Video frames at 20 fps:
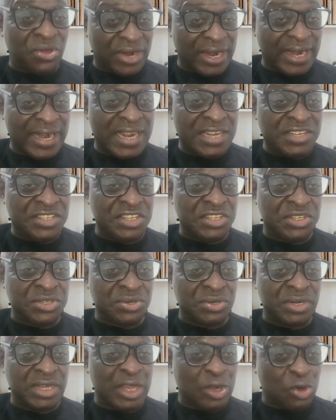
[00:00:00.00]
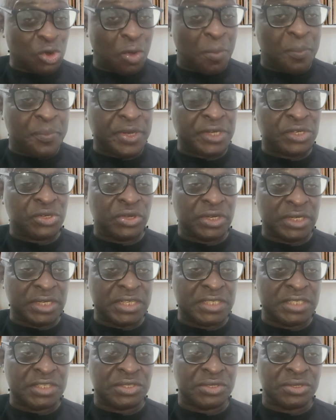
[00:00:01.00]
organization, a corporate
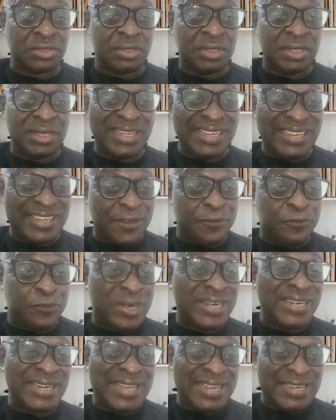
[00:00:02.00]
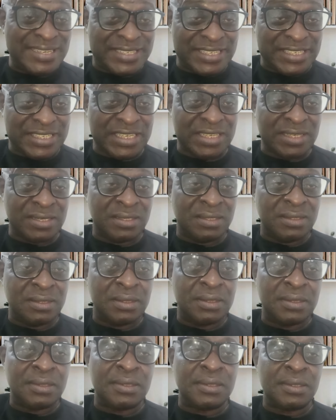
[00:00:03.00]
organization, a different entity.
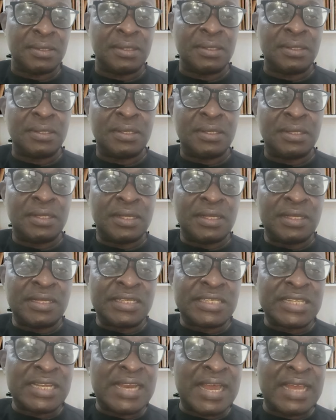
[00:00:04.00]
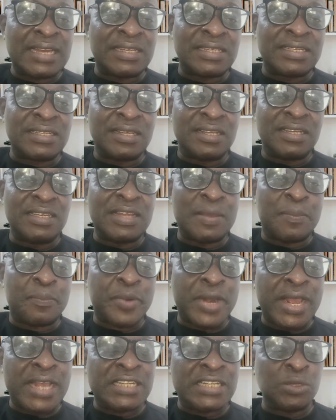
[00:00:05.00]
He said that the
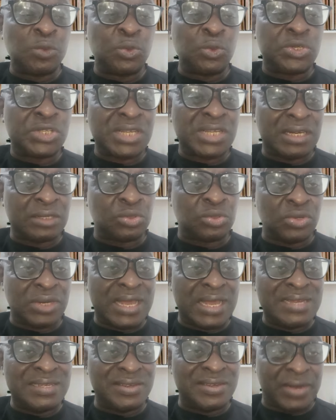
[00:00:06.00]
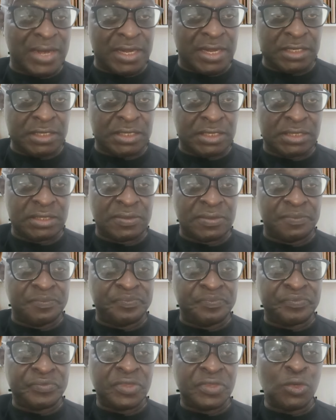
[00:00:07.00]
price he will sell to Nigerians
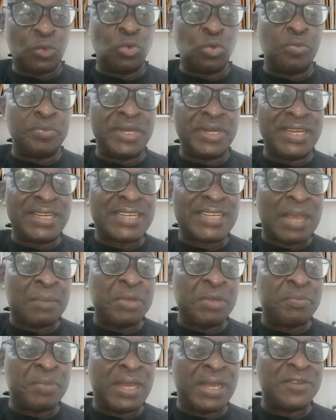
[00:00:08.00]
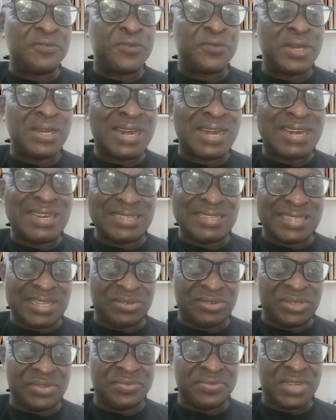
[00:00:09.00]
will be determined by the Federal
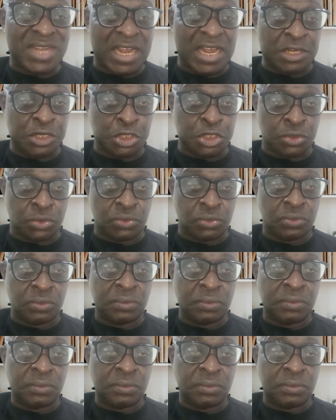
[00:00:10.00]
Executive Council.